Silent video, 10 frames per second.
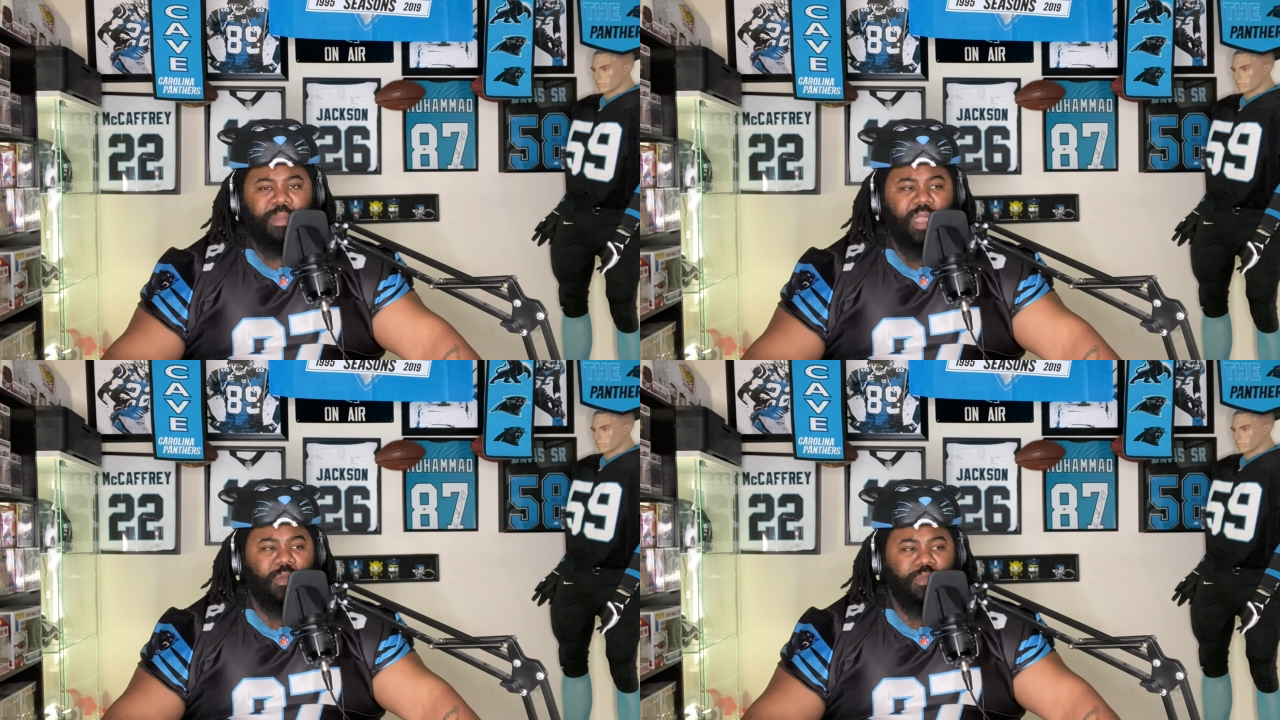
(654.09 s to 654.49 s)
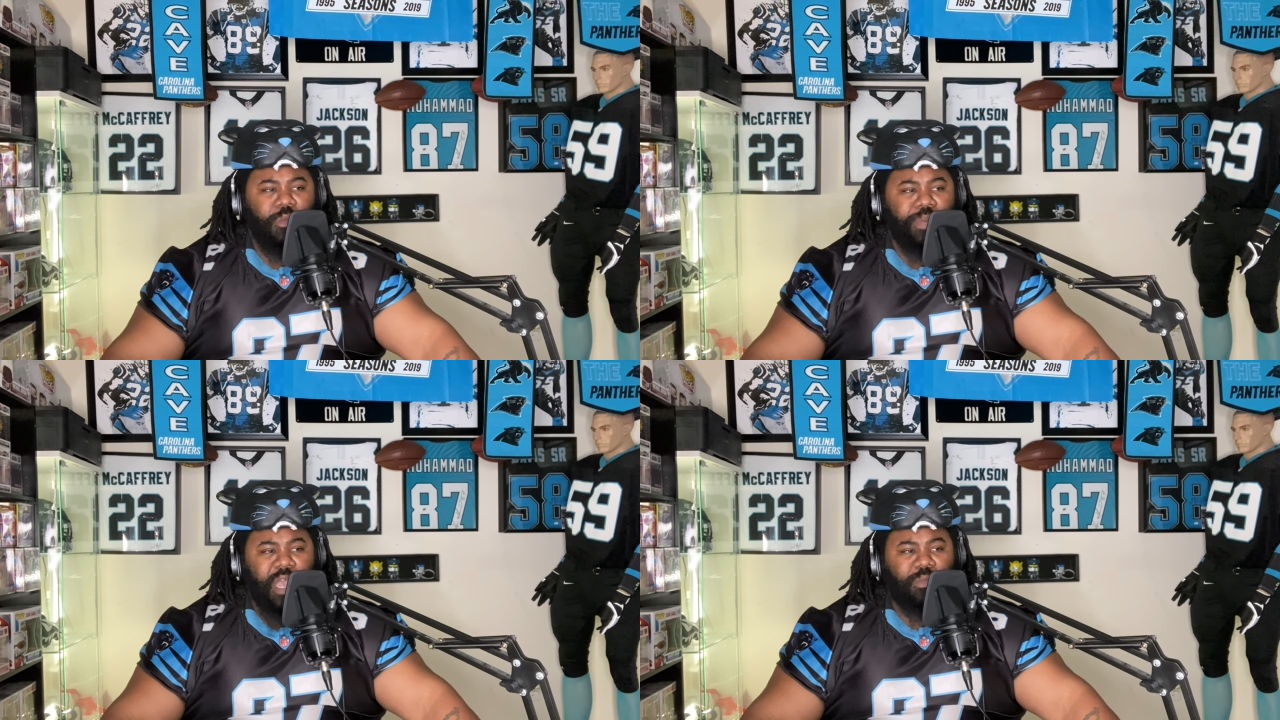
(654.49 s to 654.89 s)
I mean,
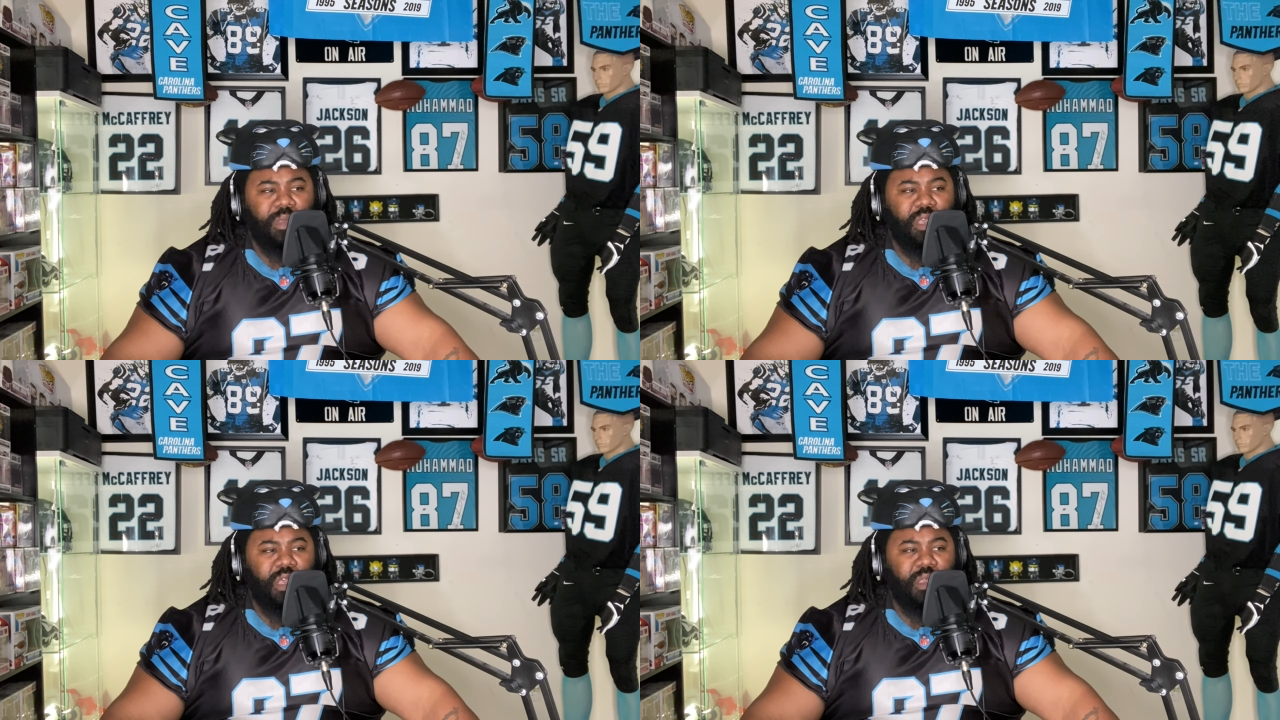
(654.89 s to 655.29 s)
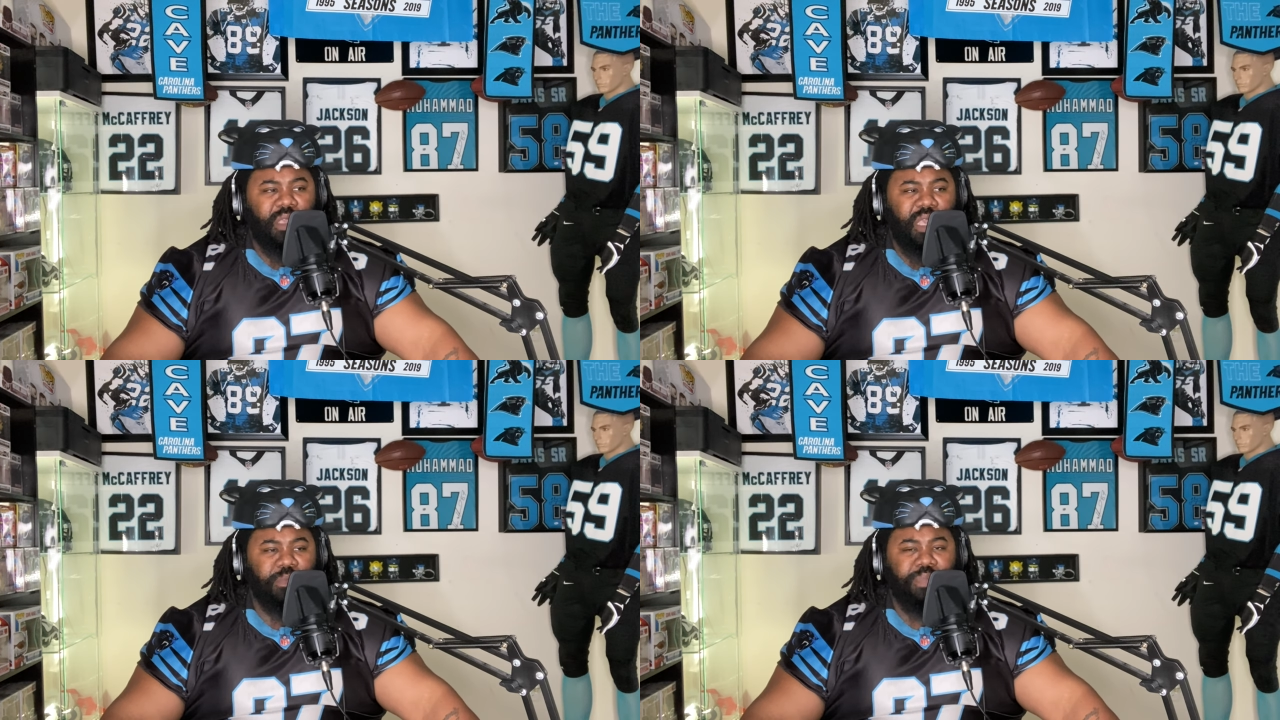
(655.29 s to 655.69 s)
you possibly
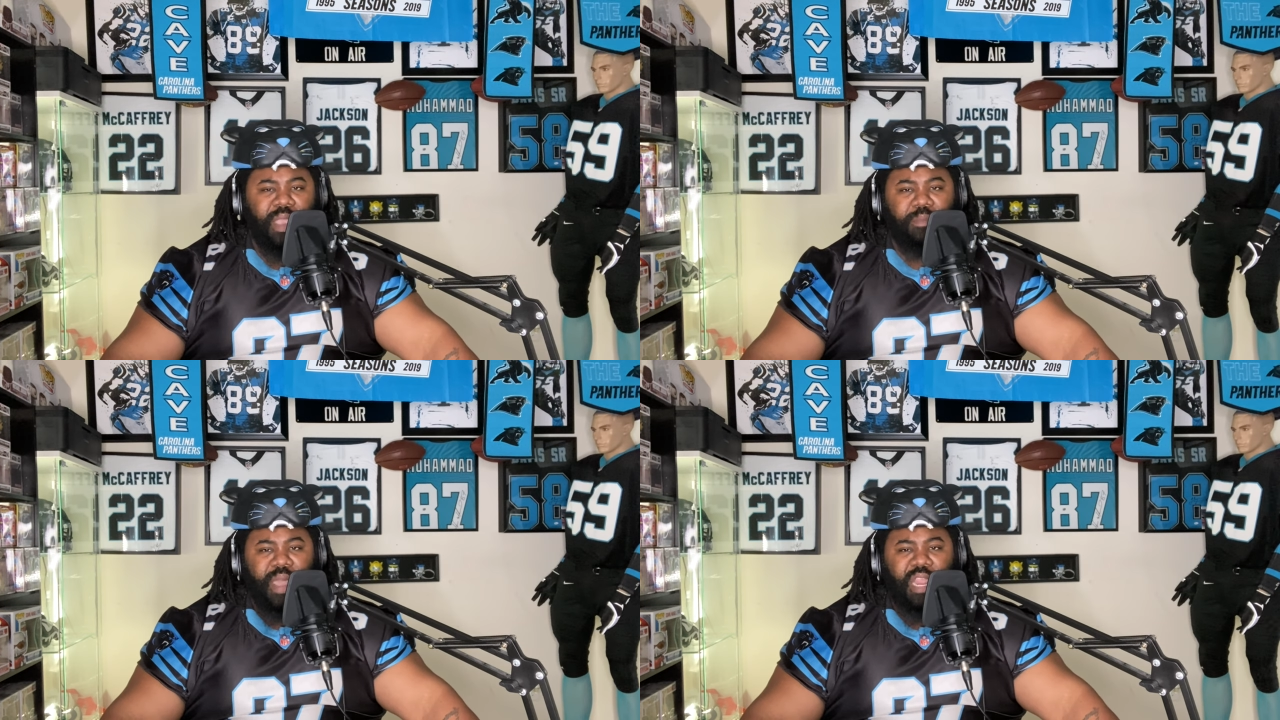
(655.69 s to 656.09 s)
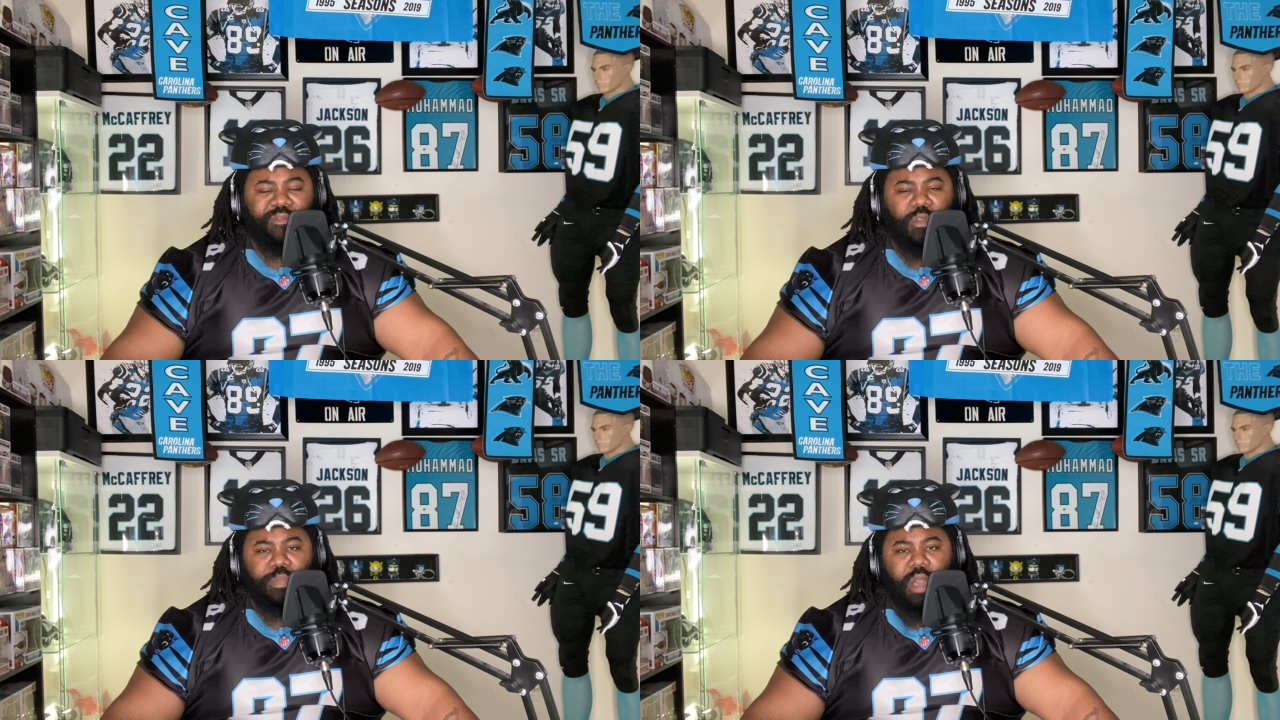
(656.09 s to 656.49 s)
could get big money
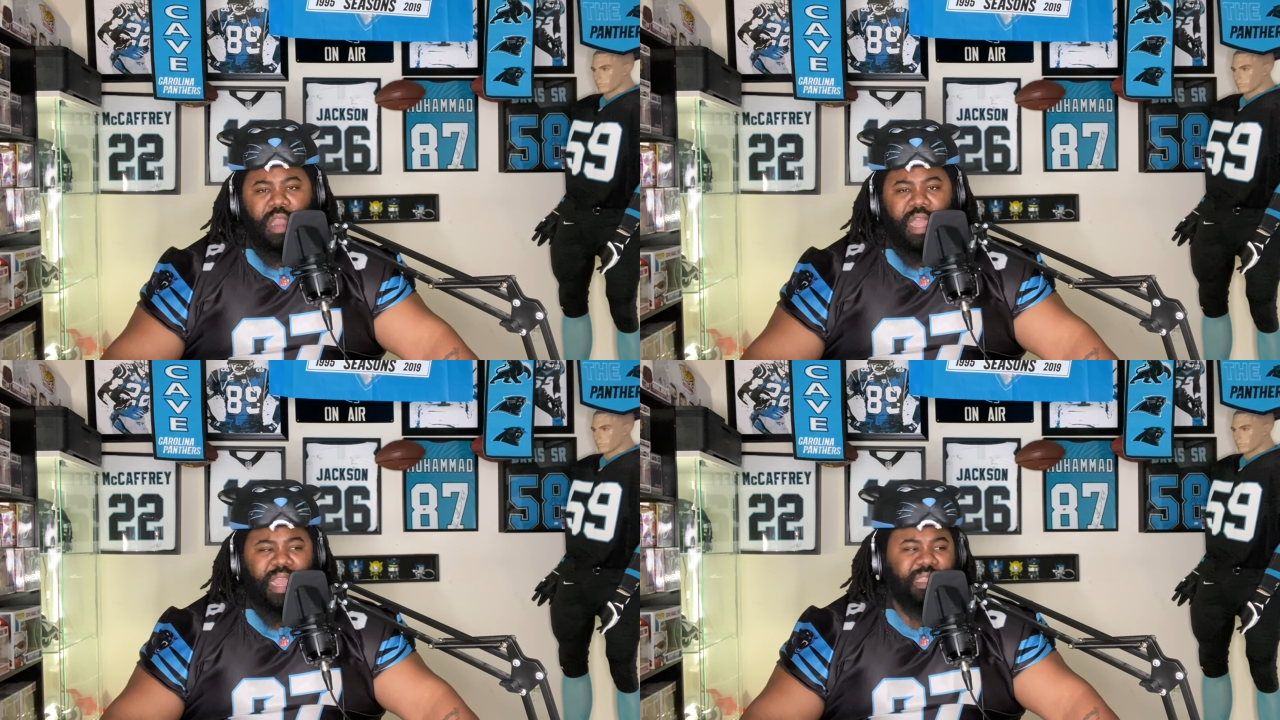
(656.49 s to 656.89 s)
if you ball out.